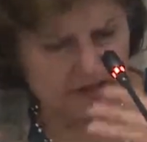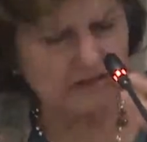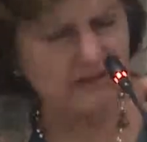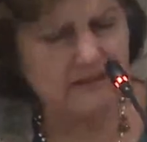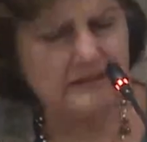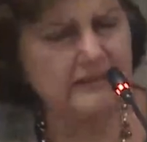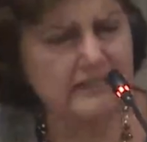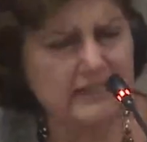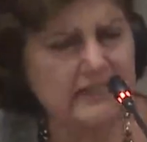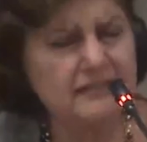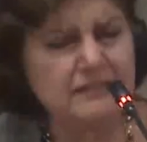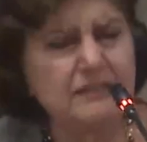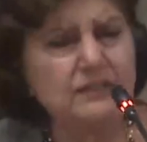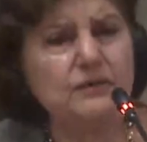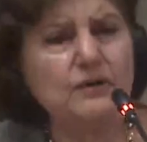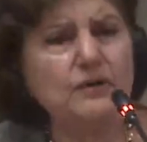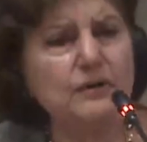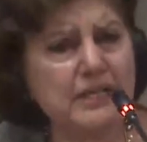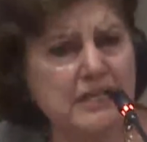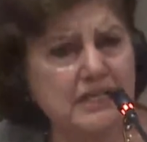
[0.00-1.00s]
against the
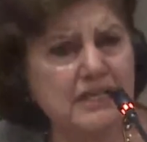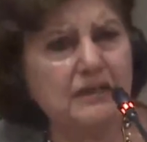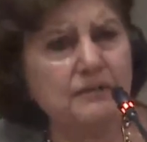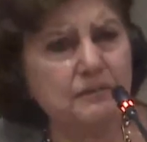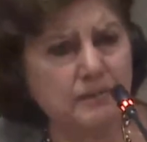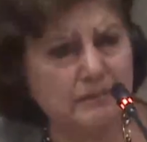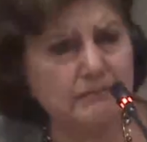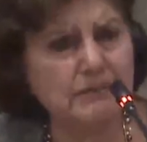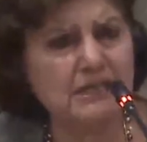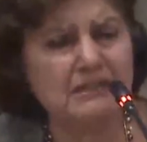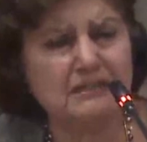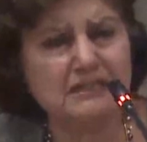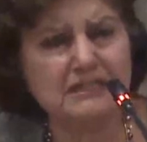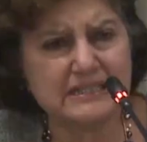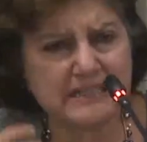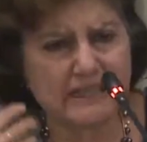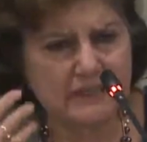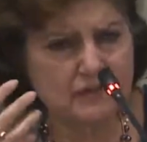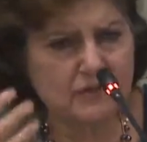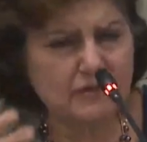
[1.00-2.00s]
Rohingya women, the
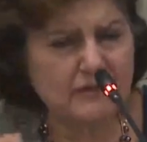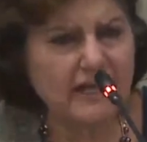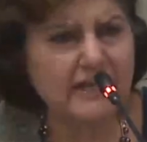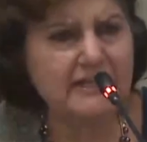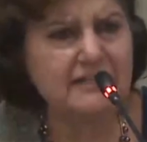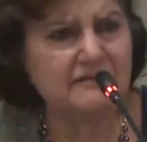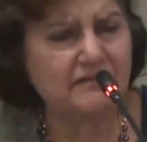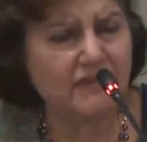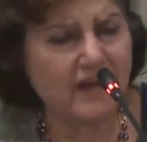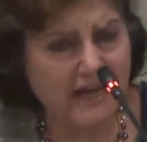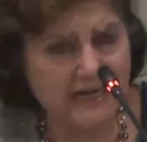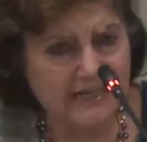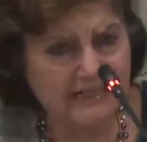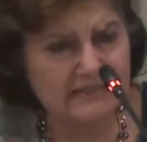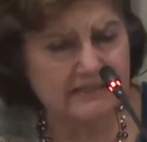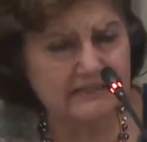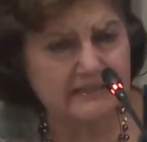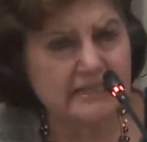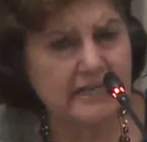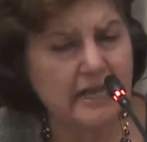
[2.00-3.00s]
sexualized
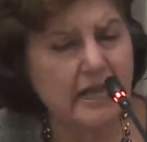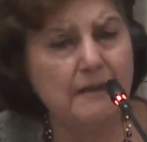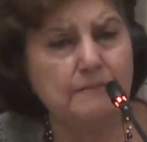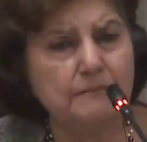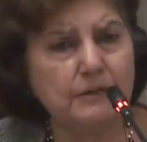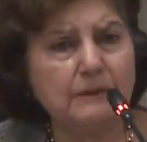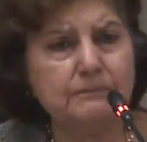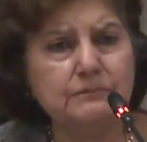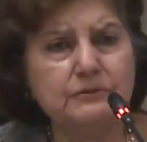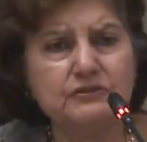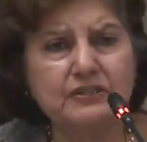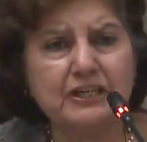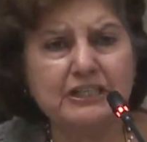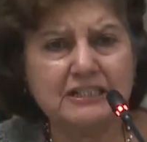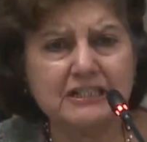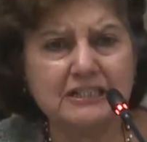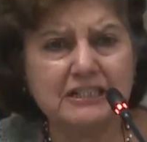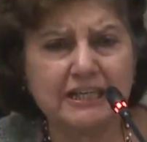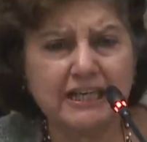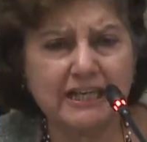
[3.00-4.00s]
violence
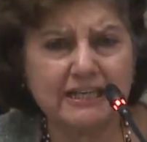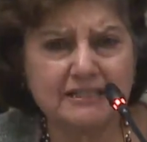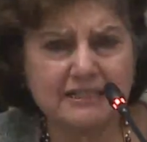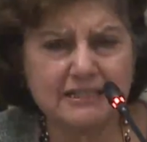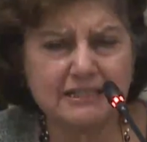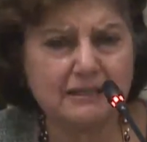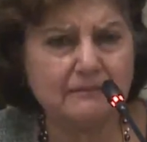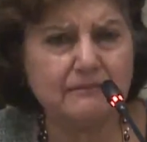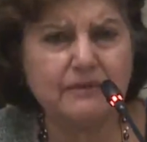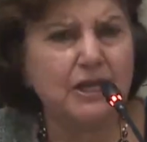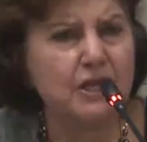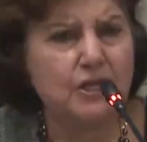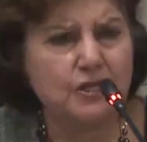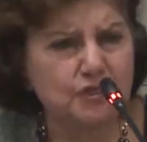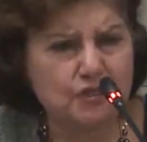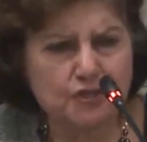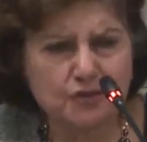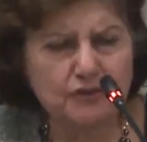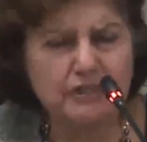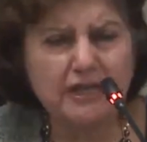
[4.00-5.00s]
perpetrated against them,
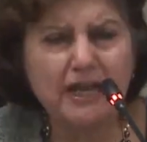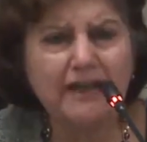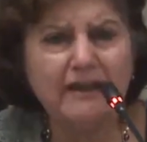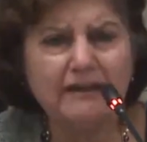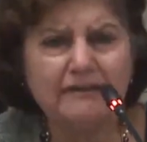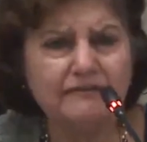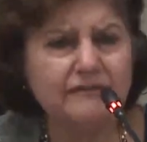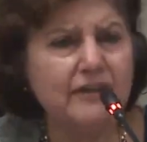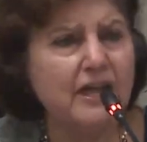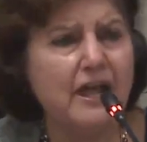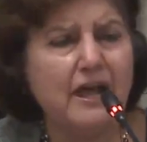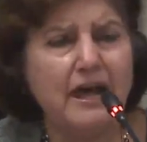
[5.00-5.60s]
should have